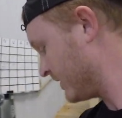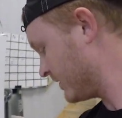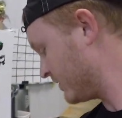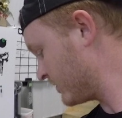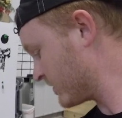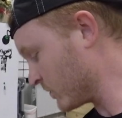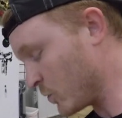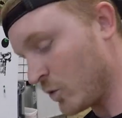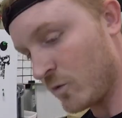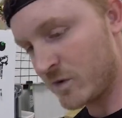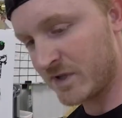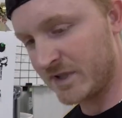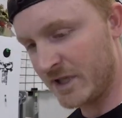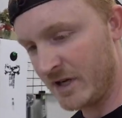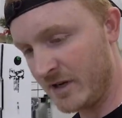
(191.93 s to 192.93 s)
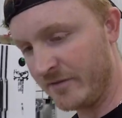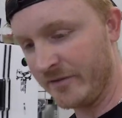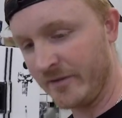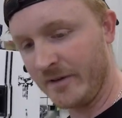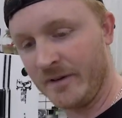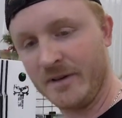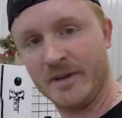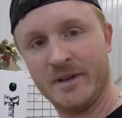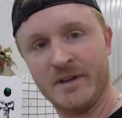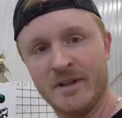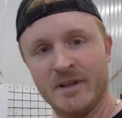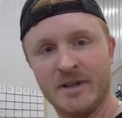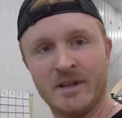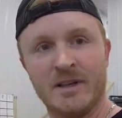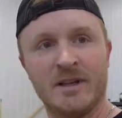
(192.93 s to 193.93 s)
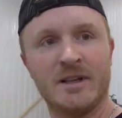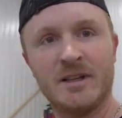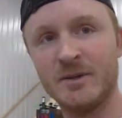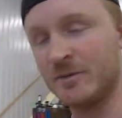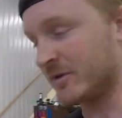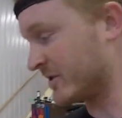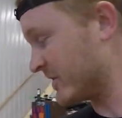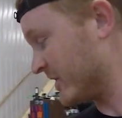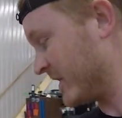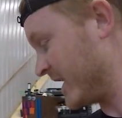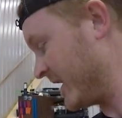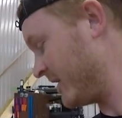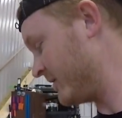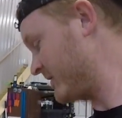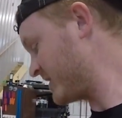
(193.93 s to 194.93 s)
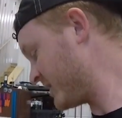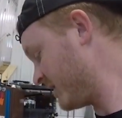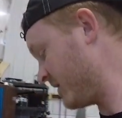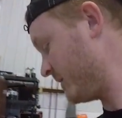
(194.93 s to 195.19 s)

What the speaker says: do some cool stuff, and then we'll show you how it's all